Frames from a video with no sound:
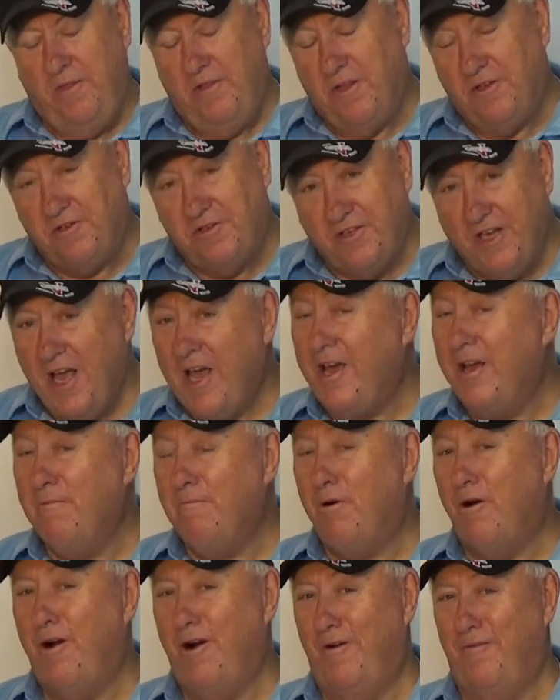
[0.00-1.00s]
The
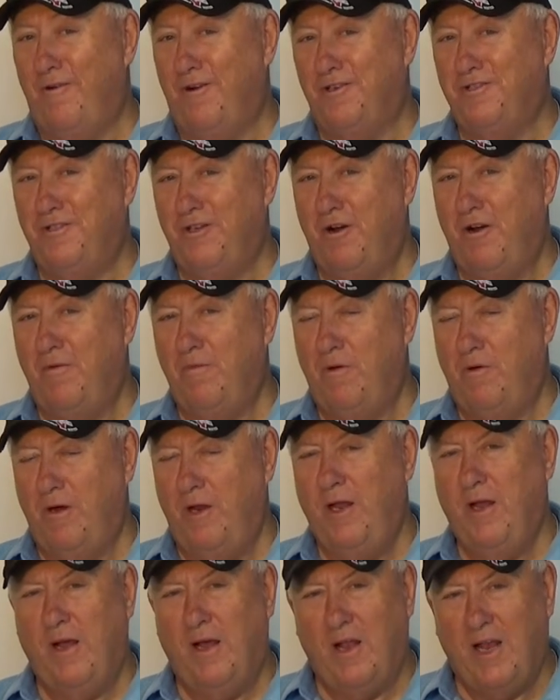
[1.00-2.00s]
second part of our
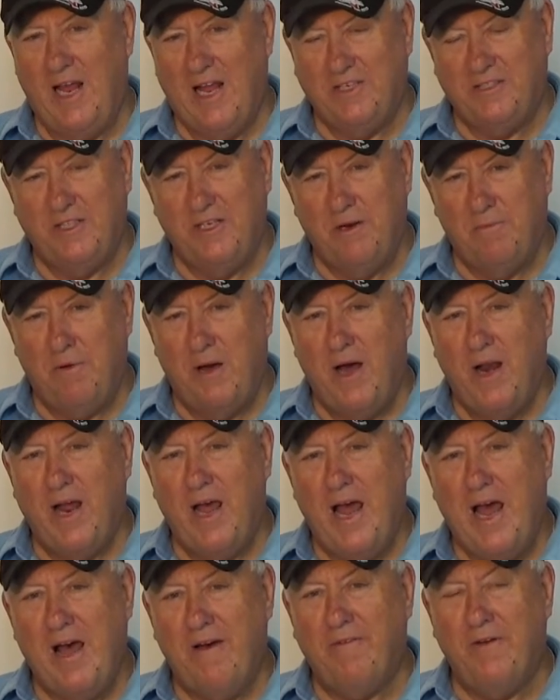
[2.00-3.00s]
ceremony, lasting about a
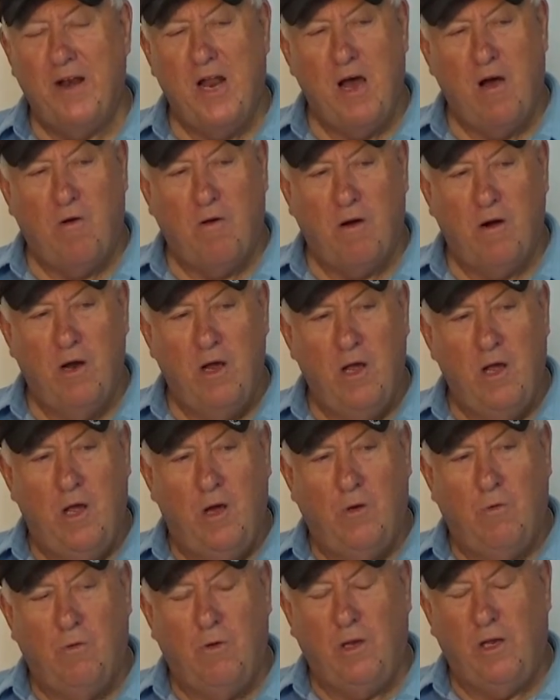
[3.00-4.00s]
half an hour,
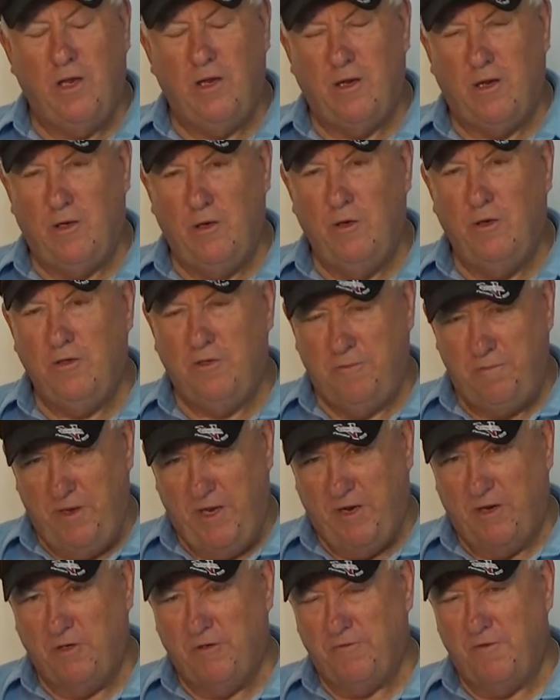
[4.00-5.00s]
will include
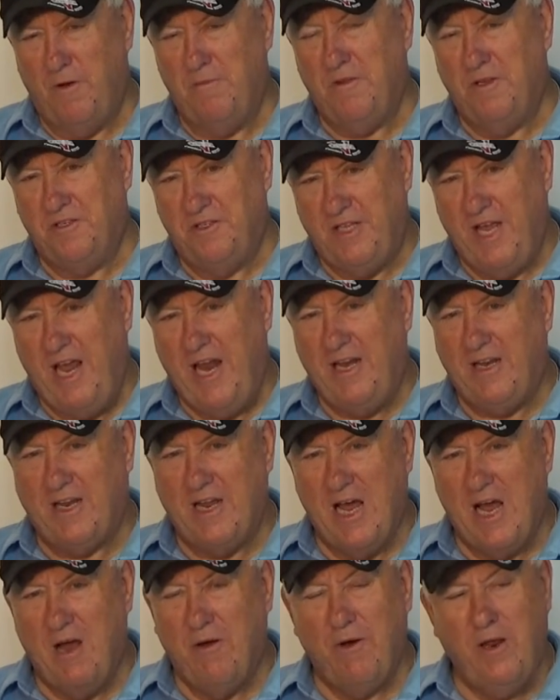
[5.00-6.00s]
speakers from the state,
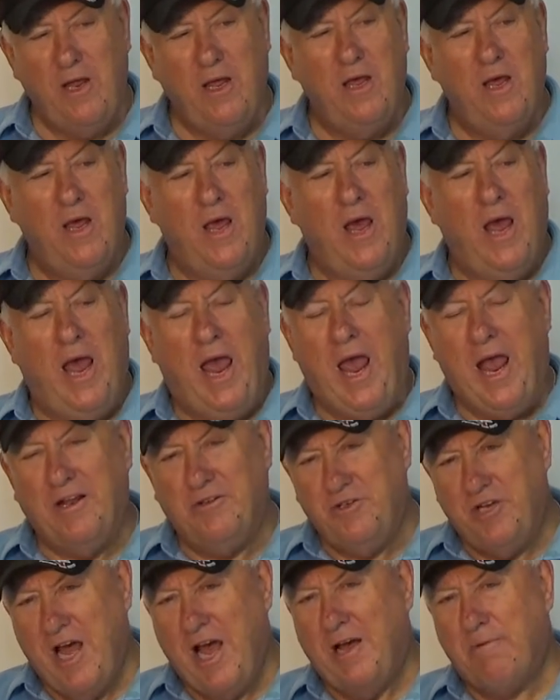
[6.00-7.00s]
county,
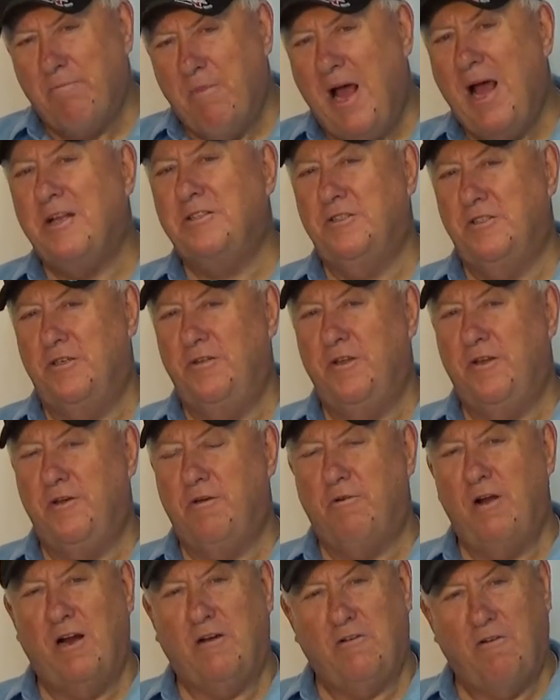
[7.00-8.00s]
and Jack Masson, the
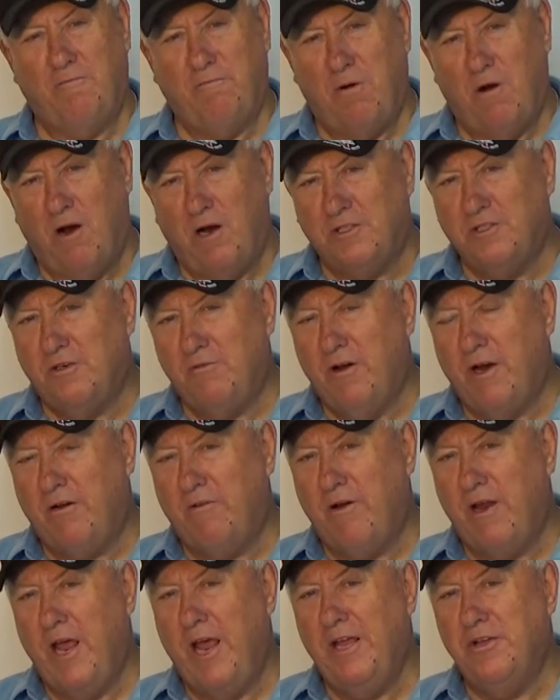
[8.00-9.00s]
Director of Parks and
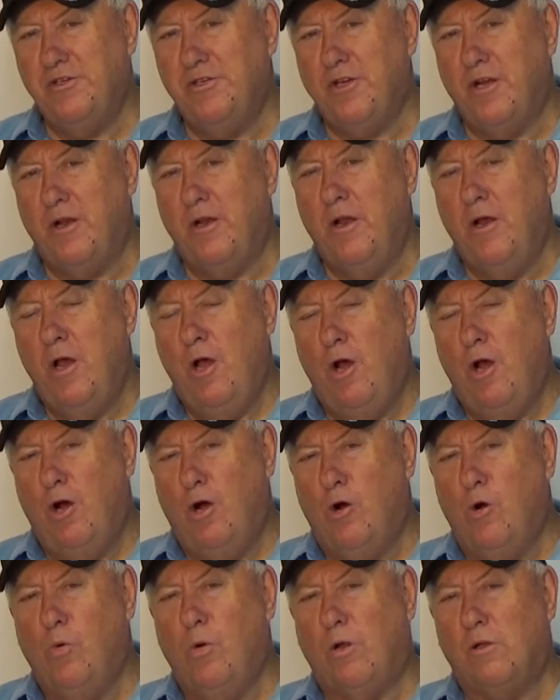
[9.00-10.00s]
Recreation,
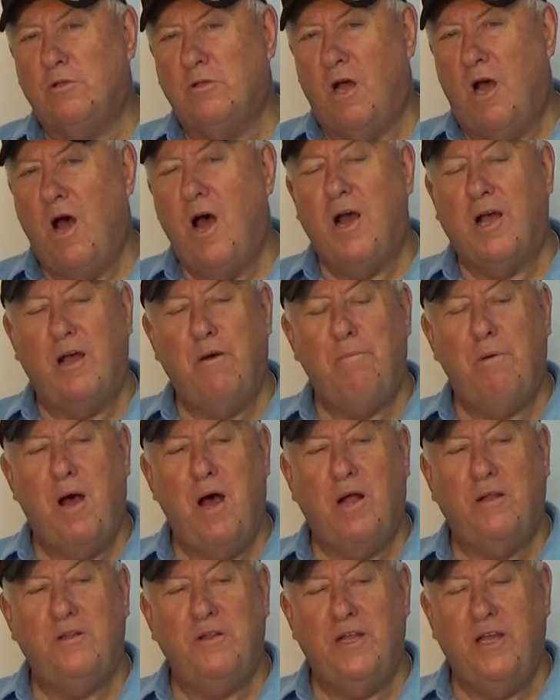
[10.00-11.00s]
who will talk
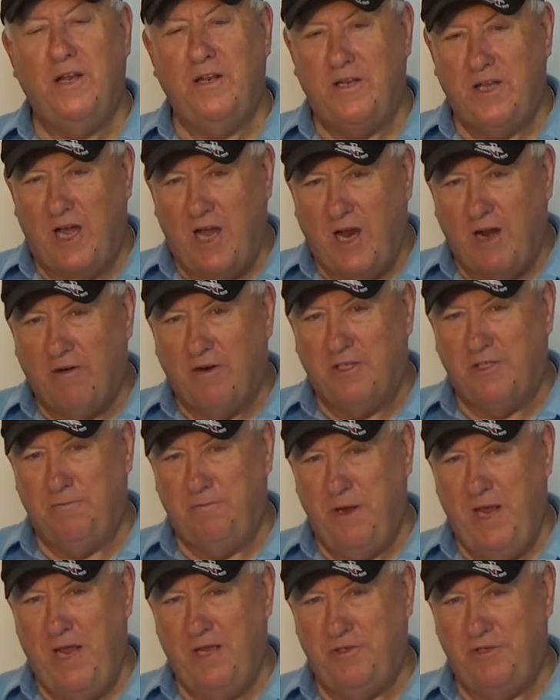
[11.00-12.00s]
about the entire
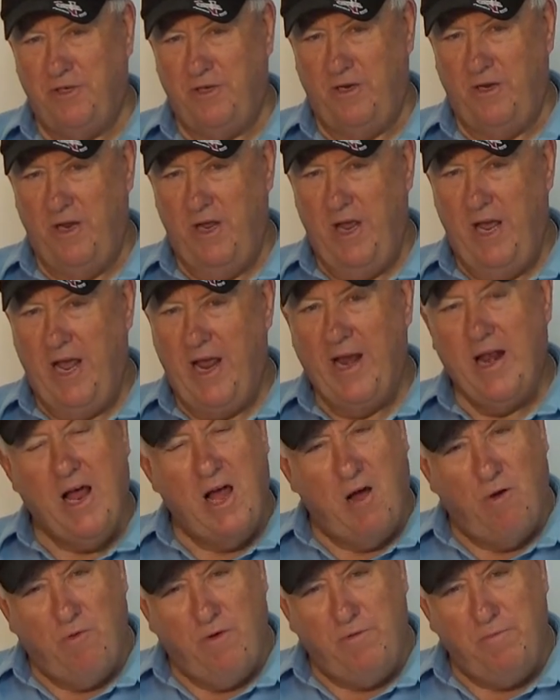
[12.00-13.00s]
expansion and
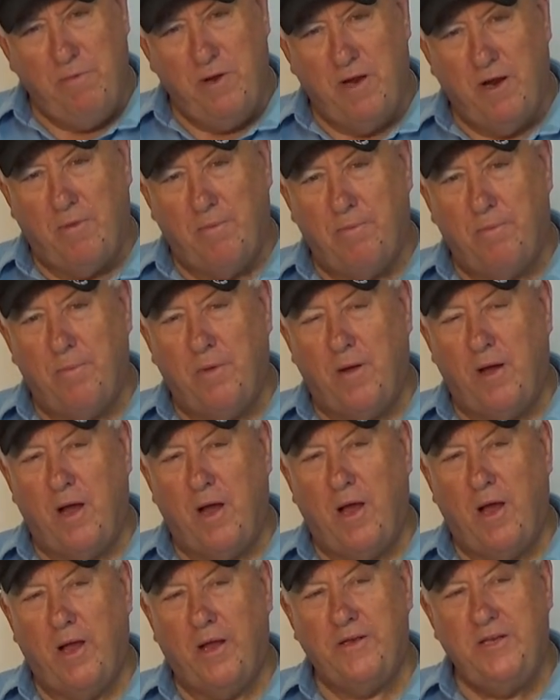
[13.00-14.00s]
how we've been a,
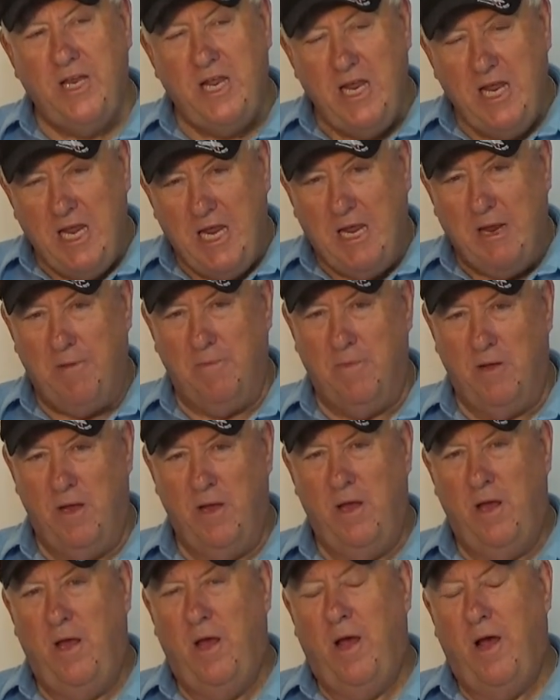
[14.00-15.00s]
a team
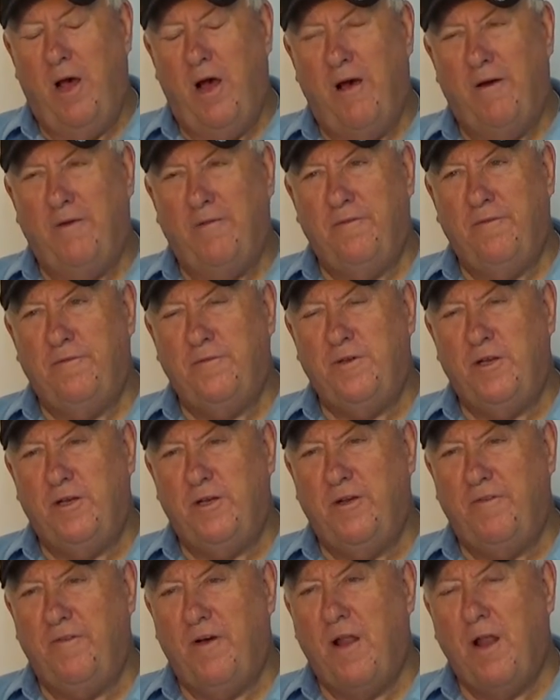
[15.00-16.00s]
of to
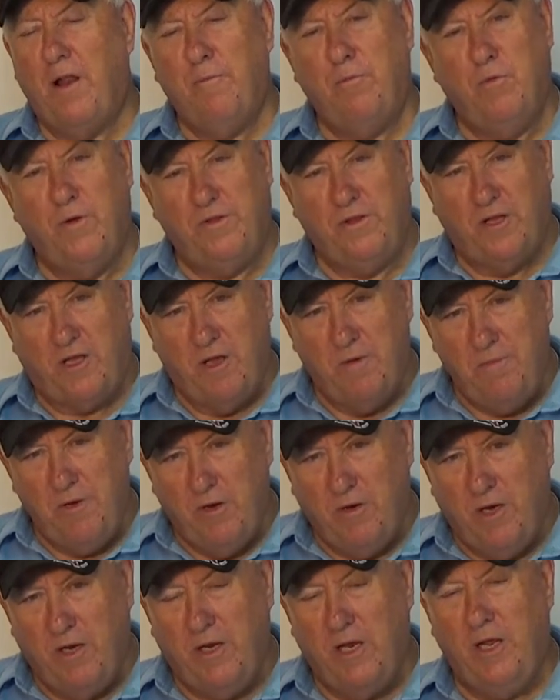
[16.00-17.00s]
develop with the
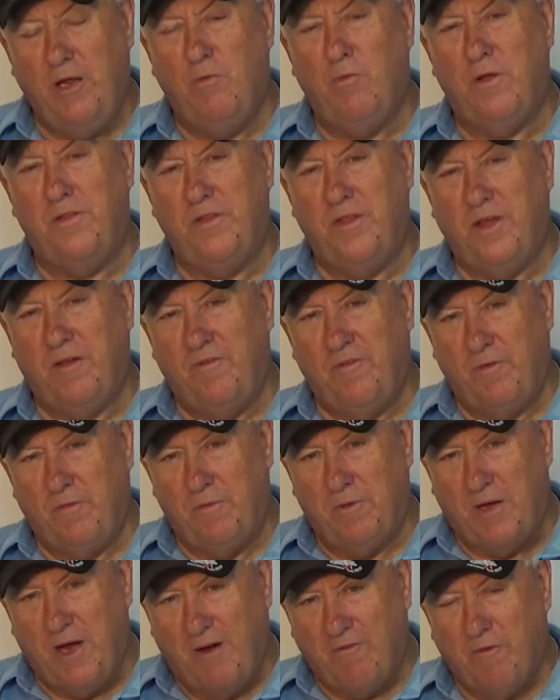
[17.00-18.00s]
community, with the
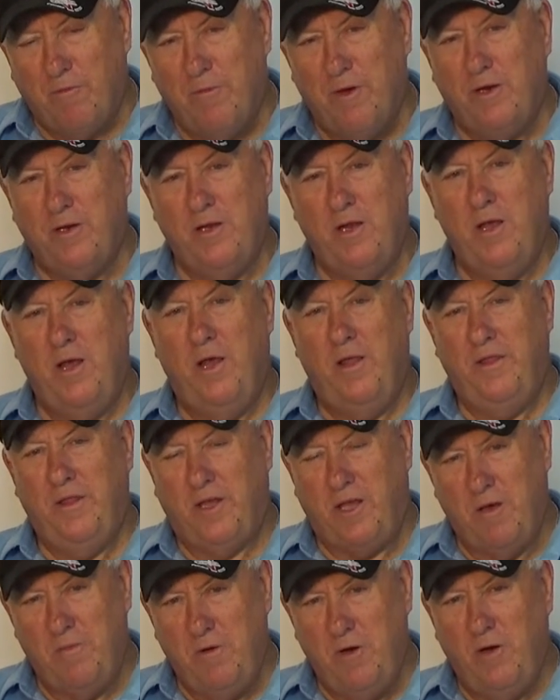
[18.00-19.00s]
government, the
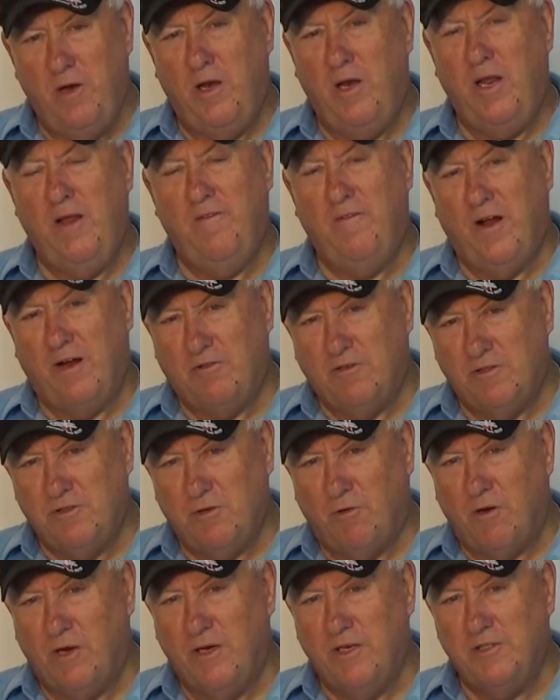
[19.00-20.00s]
community, veterans
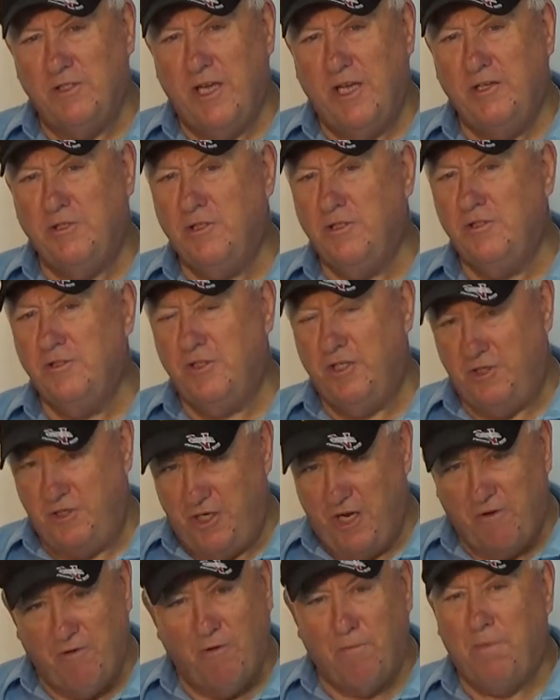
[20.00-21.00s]
organizations, the
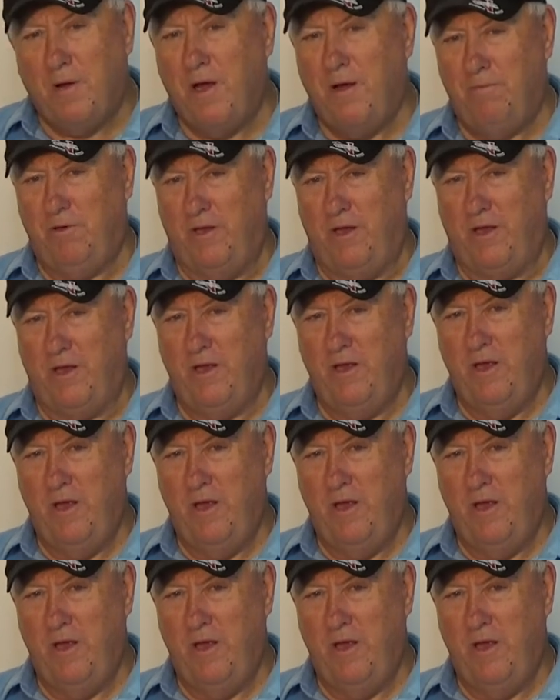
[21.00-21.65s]
general public,